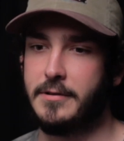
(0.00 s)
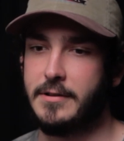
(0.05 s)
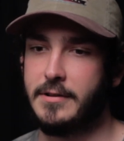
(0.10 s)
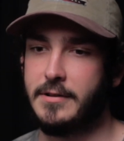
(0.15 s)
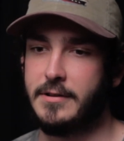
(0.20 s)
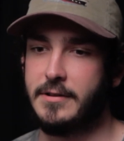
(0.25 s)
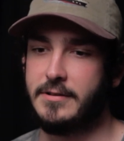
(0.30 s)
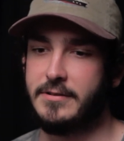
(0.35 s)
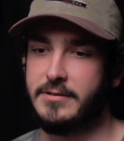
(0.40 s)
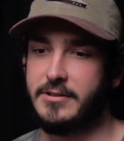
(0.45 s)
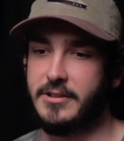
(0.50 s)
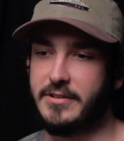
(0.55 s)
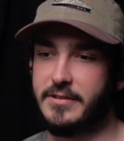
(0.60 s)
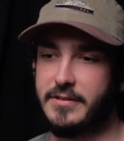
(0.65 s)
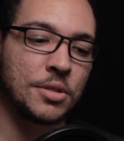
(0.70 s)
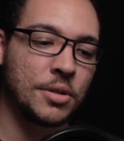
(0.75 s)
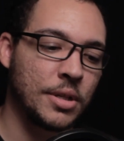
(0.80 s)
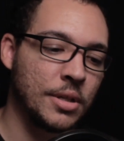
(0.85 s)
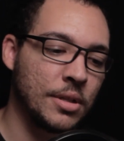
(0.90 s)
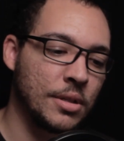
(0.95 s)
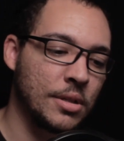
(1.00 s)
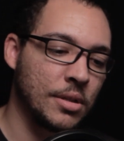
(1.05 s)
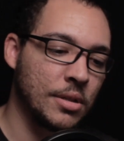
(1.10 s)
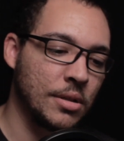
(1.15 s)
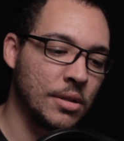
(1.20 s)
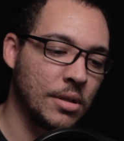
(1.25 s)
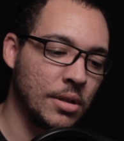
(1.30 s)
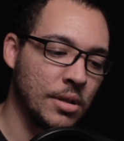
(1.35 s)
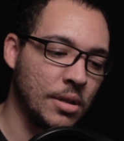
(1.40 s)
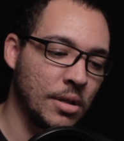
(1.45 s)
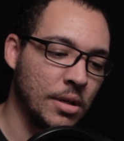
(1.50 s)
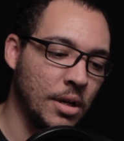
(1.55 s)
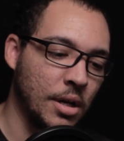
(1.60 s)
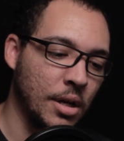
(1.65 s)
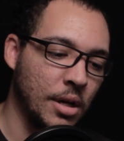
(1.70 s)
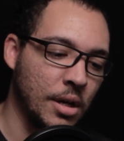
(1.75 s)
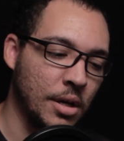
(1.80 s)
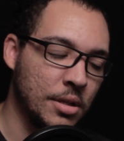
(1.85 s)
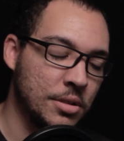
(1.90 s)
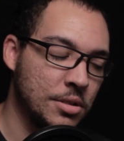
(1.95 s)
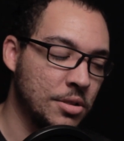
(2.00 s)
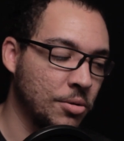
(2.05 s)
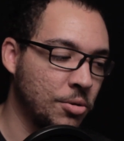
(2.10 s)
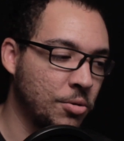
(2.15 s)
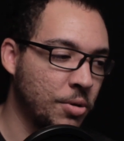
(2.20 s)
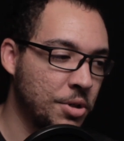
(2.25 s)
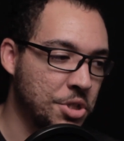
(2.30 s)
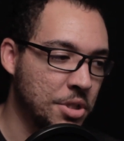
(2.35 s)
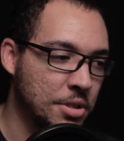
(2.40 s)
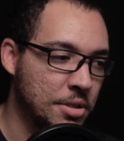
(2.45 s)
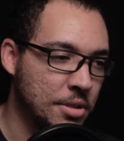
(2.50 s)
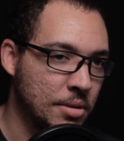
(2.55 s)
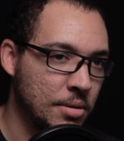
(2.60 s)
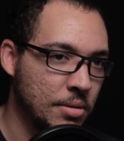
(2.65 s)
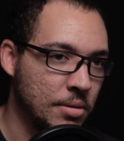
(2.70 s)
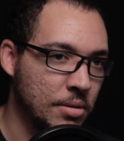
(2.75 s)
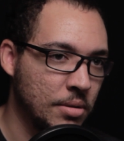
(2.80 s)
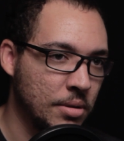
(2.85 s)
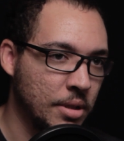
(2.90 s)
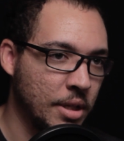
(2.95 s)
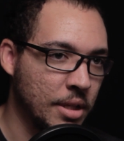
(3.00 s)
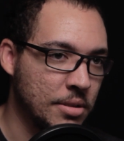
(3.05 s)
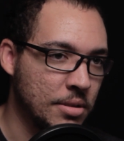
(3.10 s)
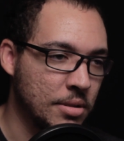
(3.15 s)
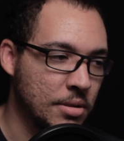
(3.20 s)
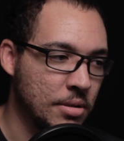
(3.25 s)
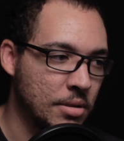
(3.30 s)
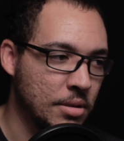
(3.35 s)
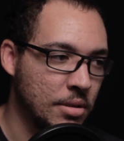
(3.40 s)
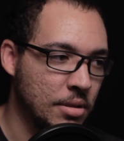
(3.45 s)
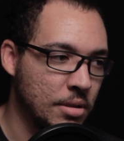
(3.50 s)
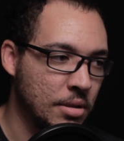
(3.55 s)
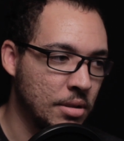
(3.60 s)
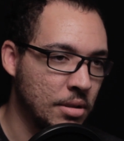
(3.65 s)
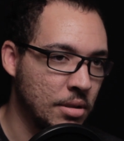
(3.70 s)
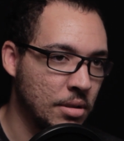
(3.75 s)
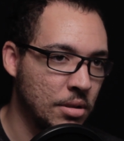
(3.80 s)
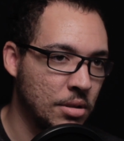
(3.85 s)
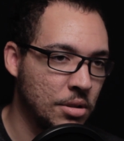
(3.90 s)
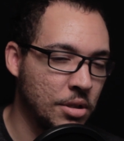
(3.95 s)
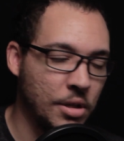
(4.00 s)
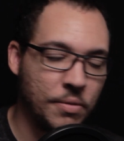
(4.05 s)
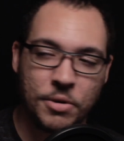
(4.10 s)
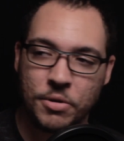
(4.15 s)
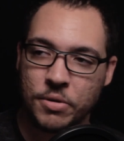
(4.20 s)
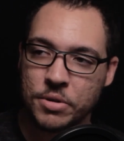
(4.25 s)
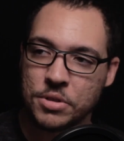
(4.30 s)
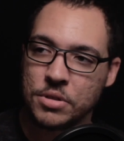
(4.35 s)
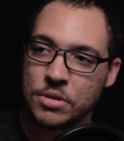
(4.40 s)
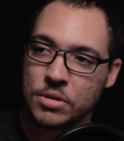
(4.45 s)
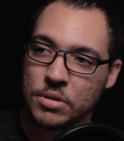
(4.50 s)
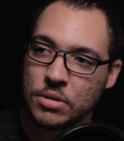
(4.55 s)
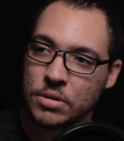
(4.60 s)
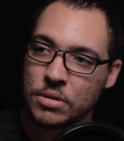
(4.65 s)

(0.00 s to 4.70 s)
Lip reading: Right. So questions. Yes. Do you have any questions?